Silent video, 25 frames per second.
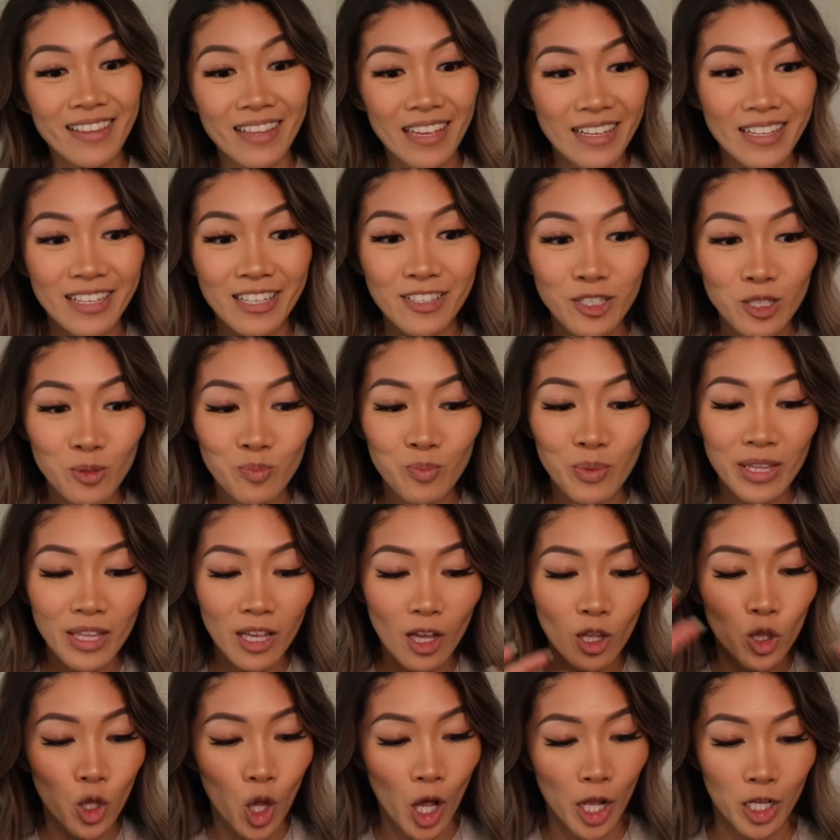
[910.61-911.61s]
Like, there's been
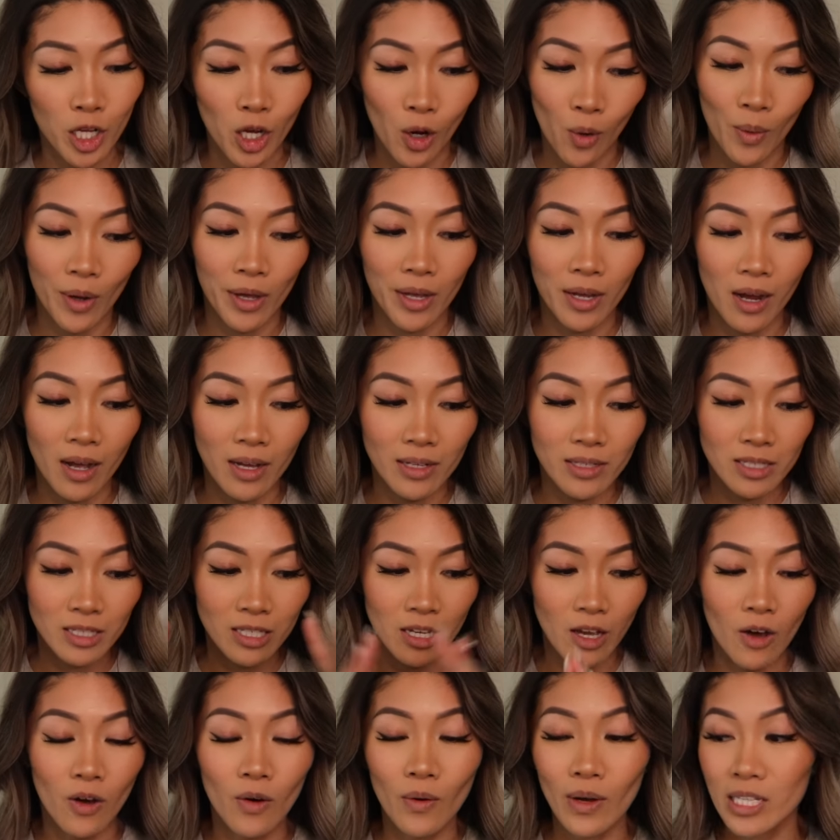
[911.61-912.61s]
a lot going on.
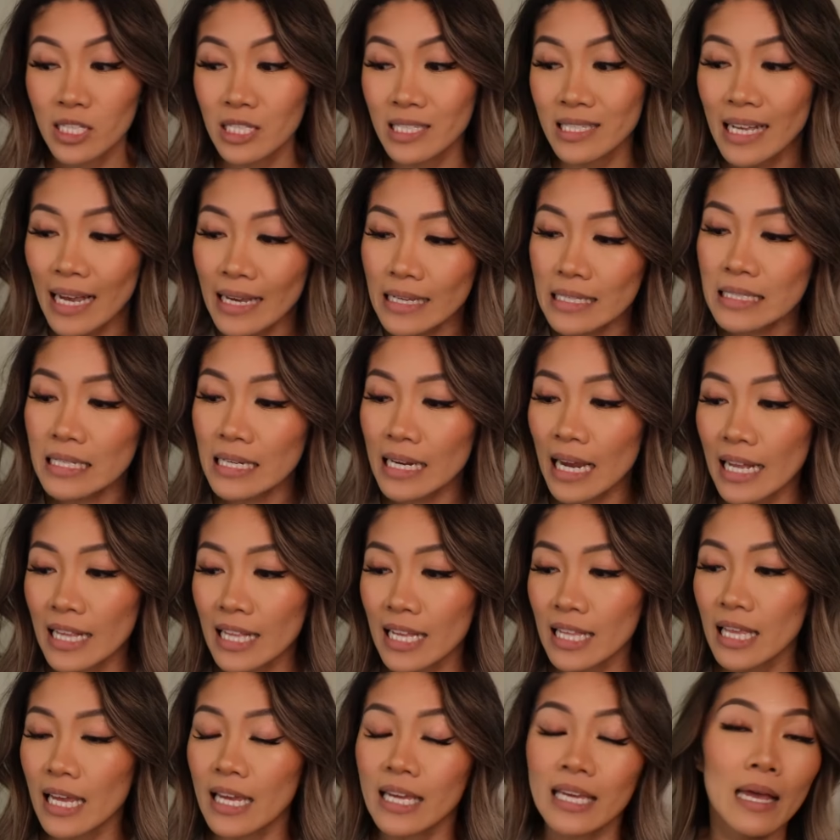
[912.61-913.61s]
So it's nice to kind
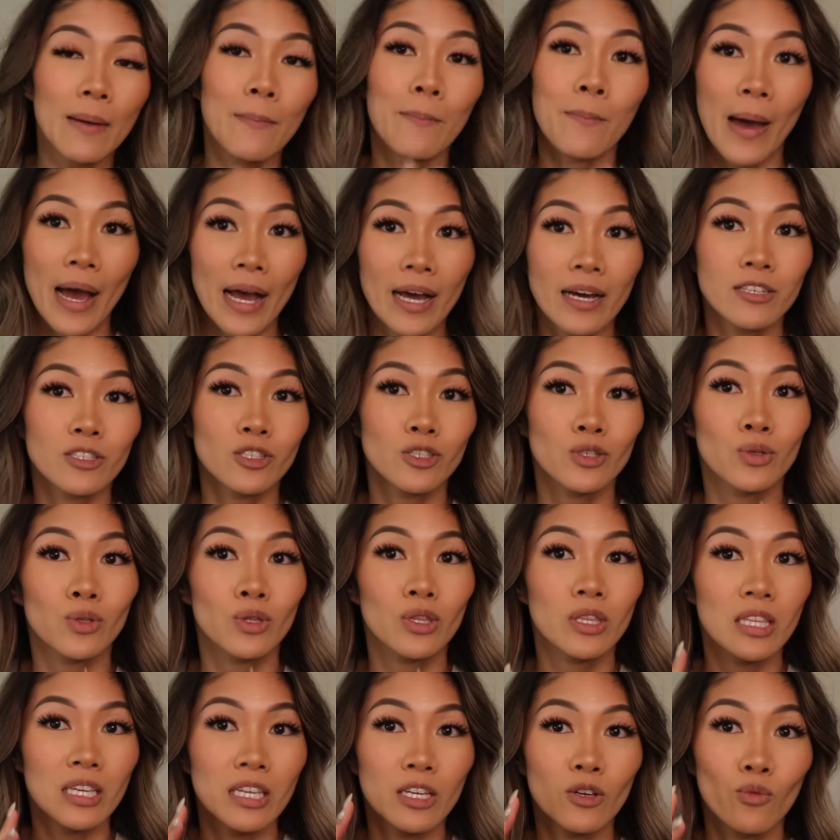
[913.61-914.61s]
of like get back
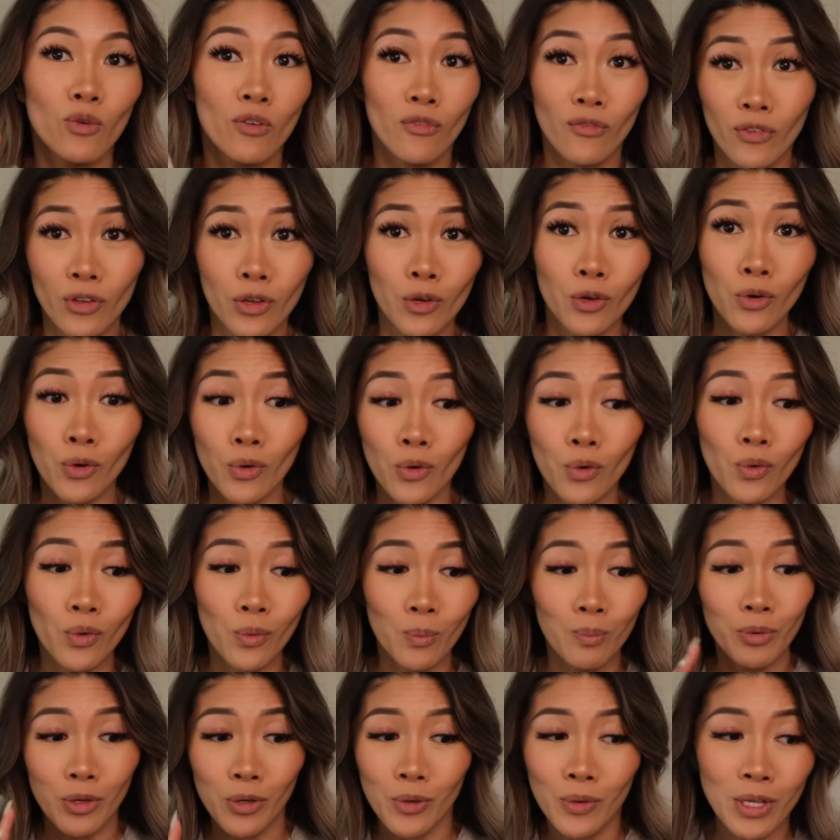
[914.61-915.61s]
into the
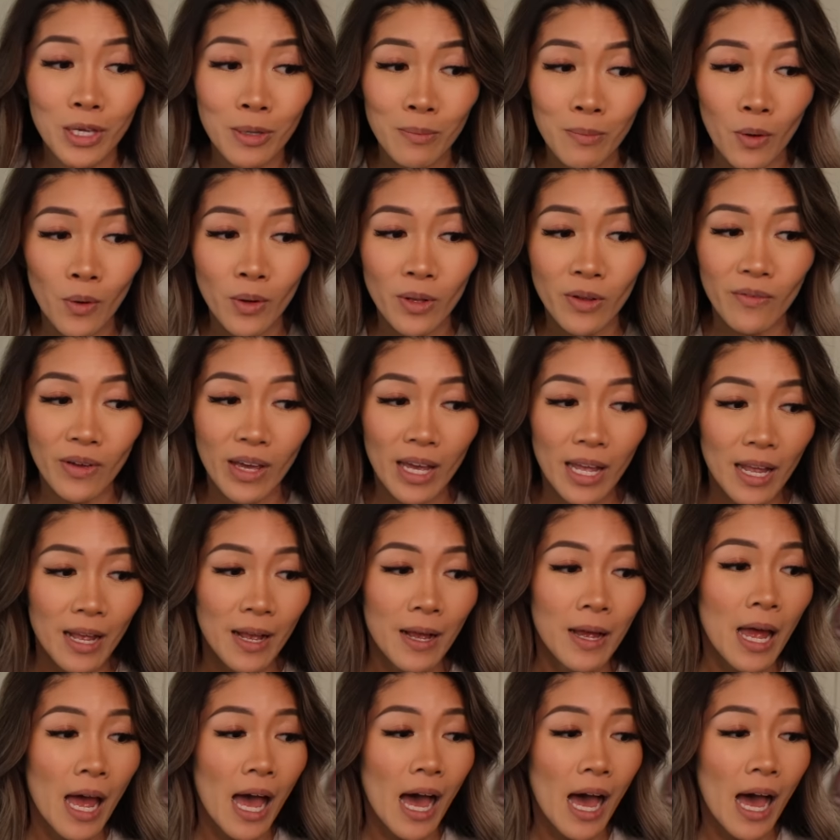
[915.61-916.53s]
review beauty mode a bit.